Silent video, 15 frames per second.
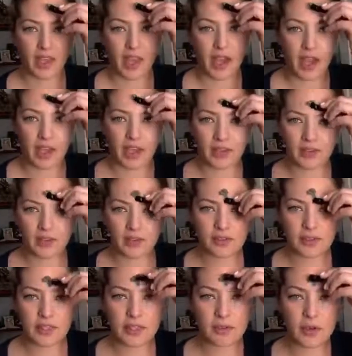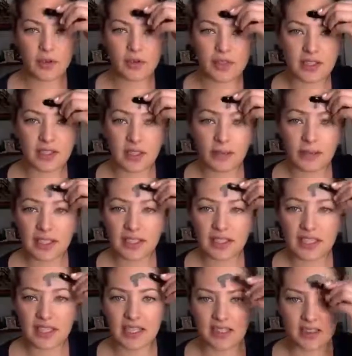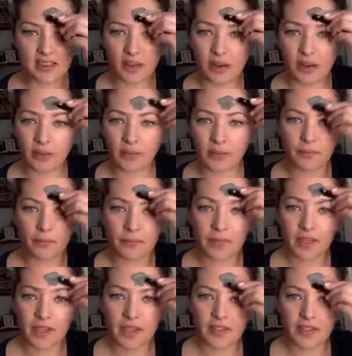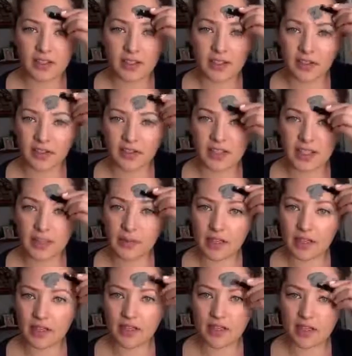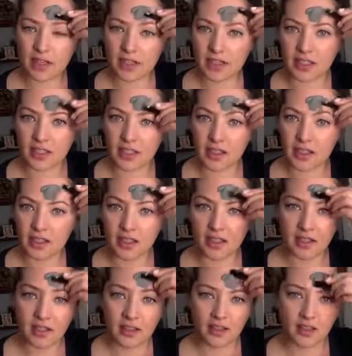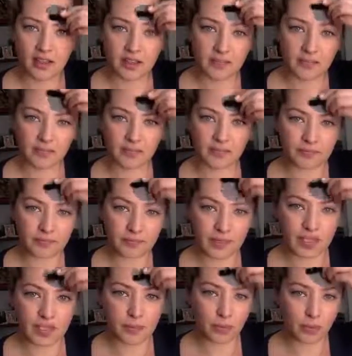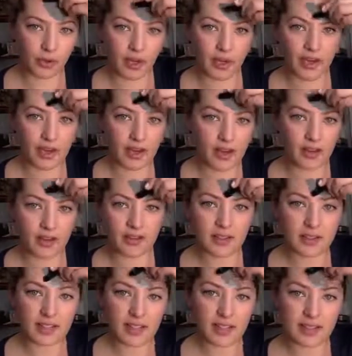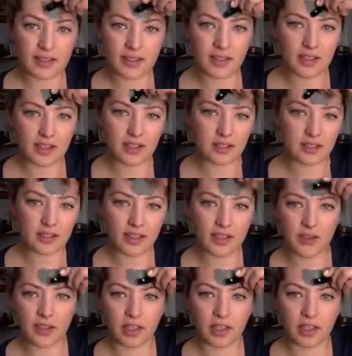I use this mostly on my T-zone. So you'll see me just start to spread it out on the T-zone. You can